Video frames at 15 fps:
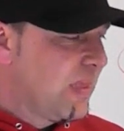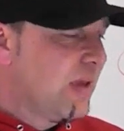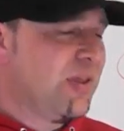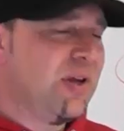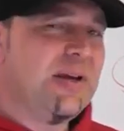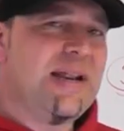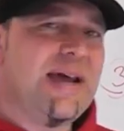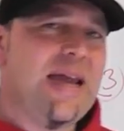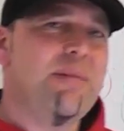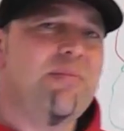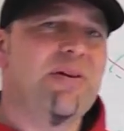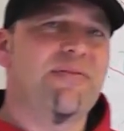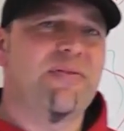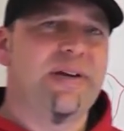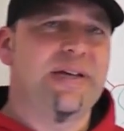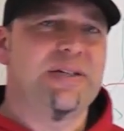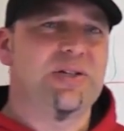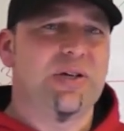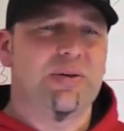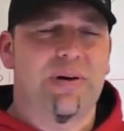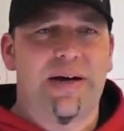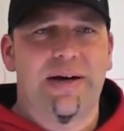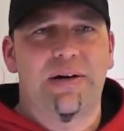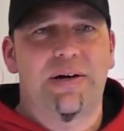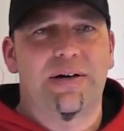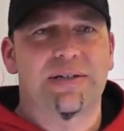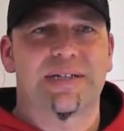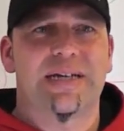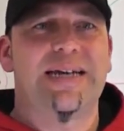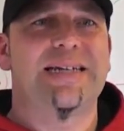the name of these
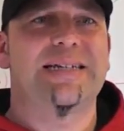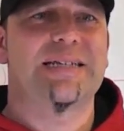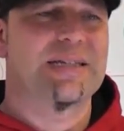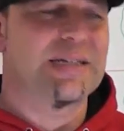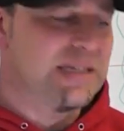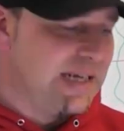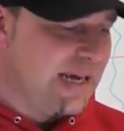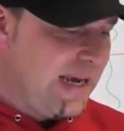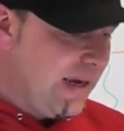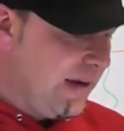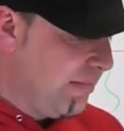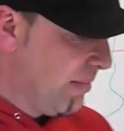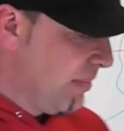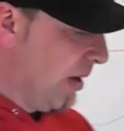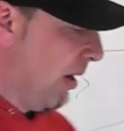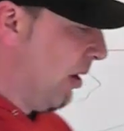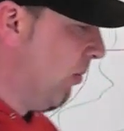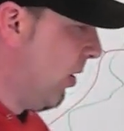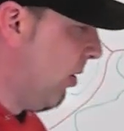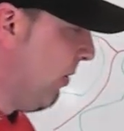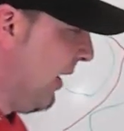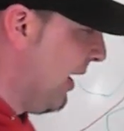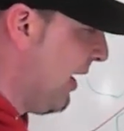UIRs is the same, and what we